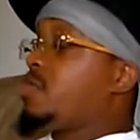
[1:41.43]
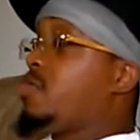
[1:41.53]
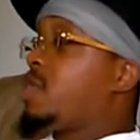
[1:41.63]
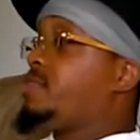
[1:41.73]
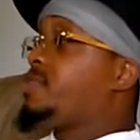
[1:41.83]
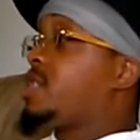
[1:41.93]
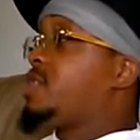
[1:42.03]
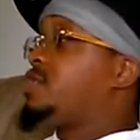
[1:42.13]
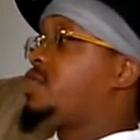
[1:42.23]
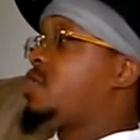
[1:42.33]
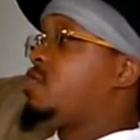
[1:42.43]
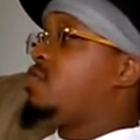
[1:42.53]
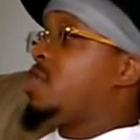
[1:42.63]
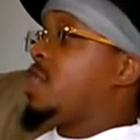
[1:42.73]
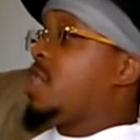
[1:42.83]
You know what I'm saying?
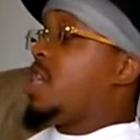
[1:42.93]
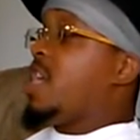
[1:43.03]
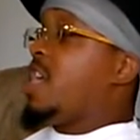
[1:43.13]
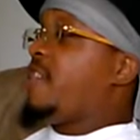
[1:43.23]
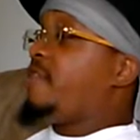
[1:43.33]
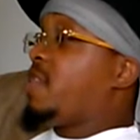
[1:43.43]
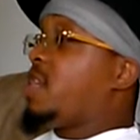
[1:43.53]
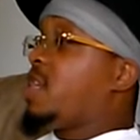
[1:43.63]
So, if